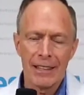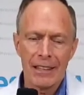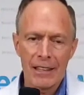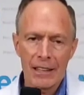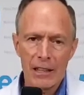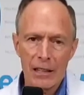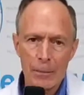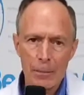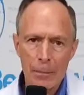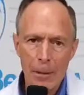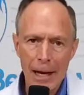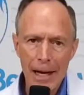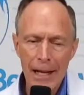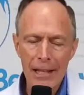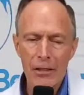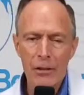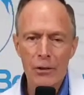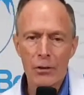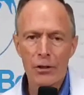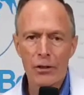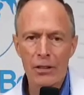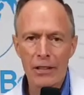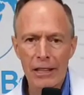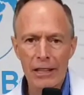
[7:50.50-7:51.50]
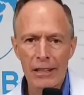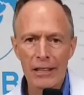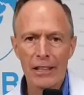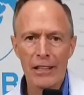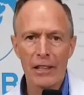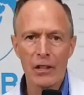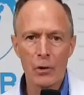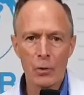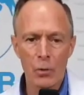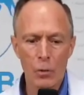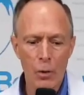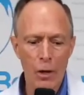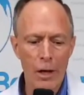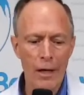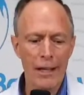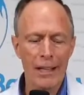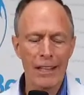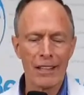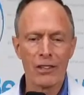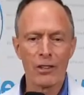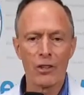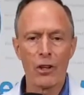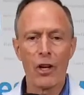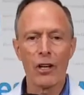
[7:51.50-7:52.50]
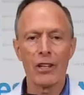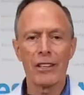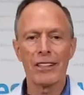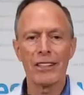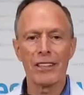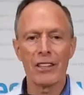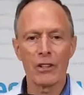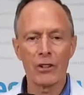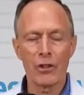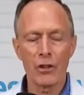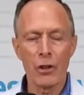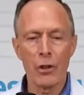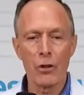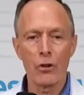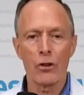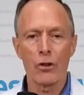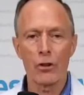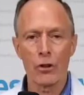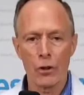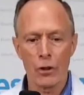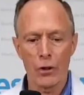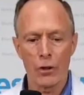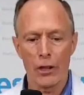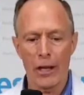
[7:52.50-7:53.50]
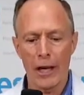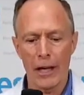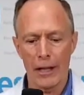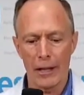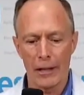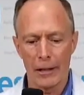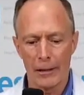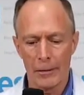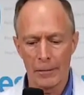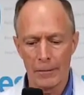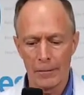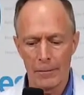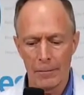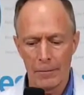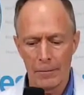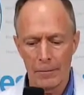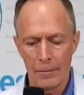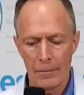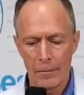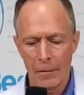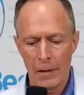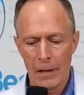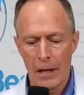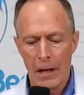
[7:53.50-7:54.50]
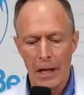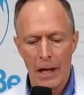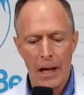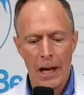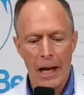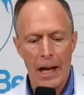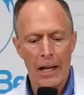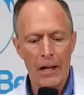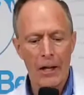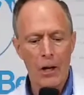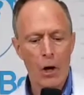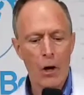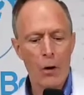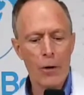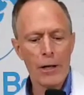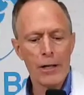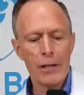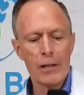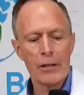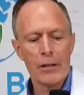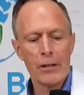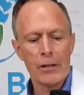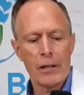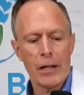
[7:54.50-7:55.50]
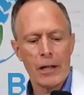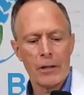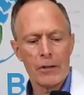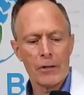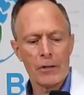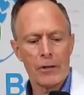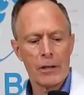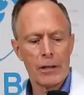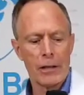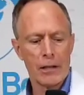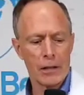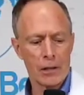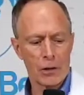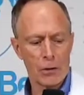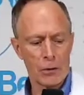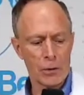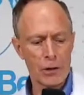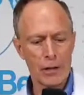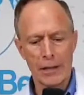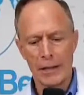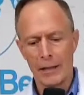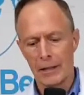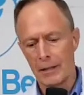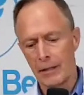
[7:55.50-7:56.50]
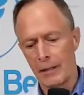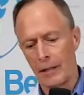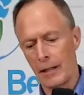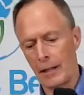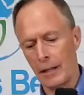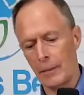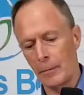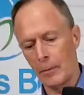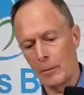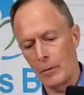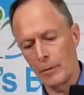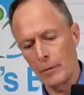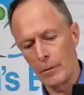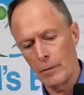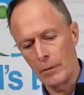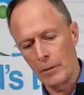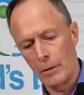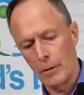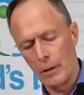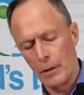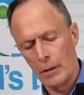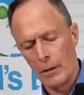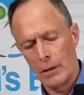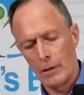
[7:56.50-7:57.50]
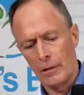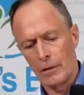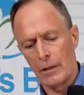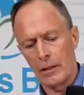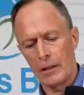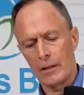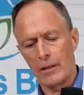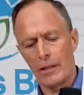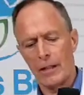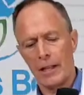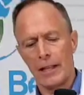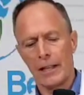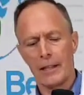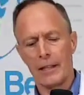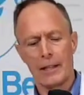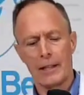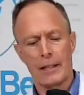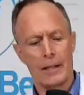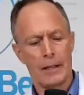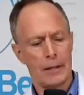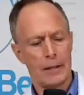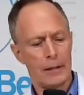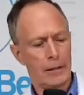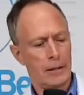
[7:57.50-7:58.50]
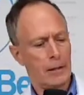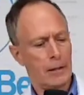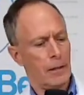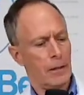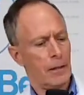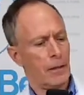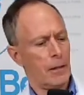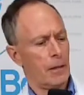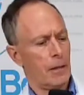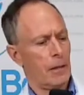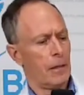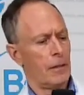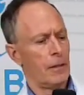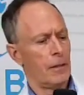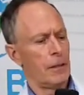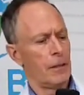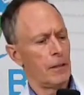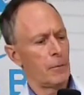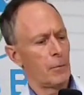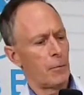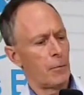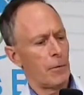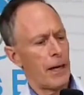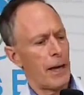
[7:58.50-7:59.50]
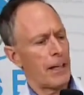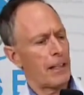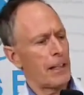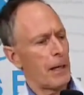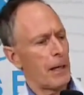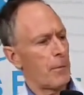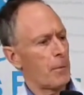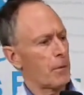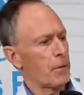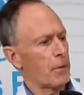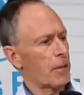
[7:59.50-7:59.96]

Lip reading: spice or seasoning you want as long as there's no sugar added. And always look under the ingredients label. Just like on this Bragg's apple